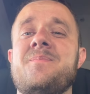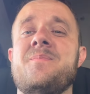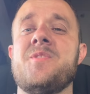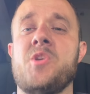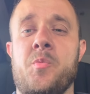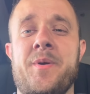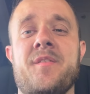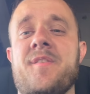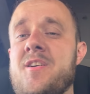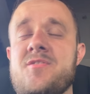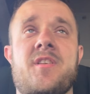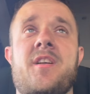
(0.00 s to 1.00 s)
you'll be the
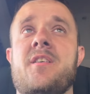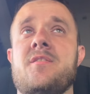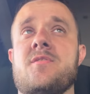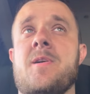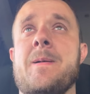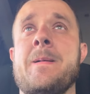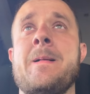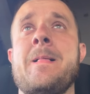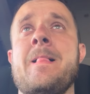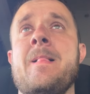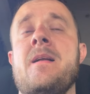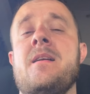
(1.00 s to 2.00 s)
first to know. So
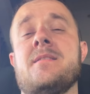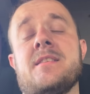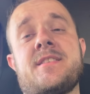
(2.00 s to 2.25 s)
let's